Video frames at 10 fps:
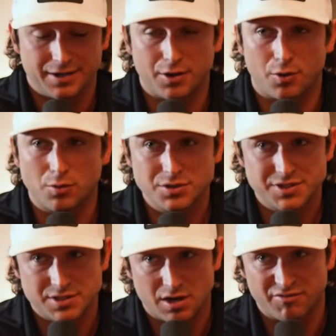A horse
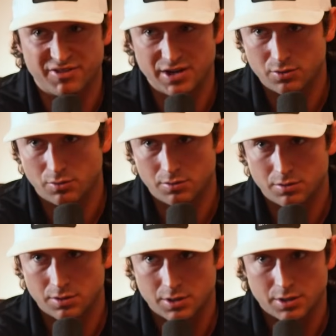is not a vehicle.
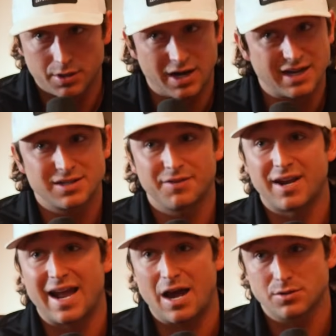It's not even
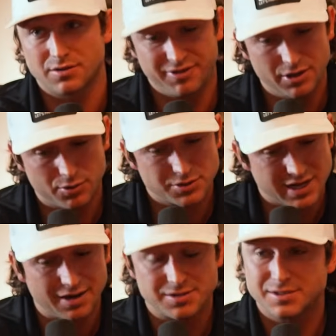a house. A vehicle is
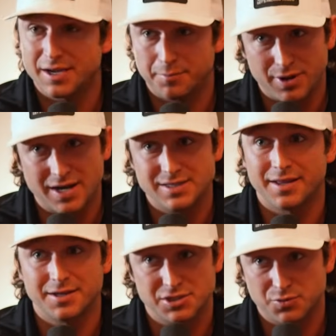kind of set price.
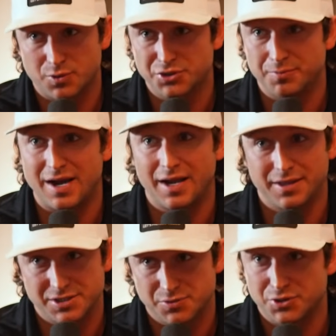Hey, this is what you're buying.
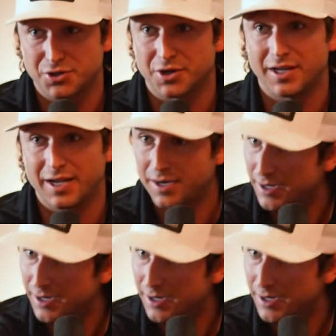This is what you're going to get.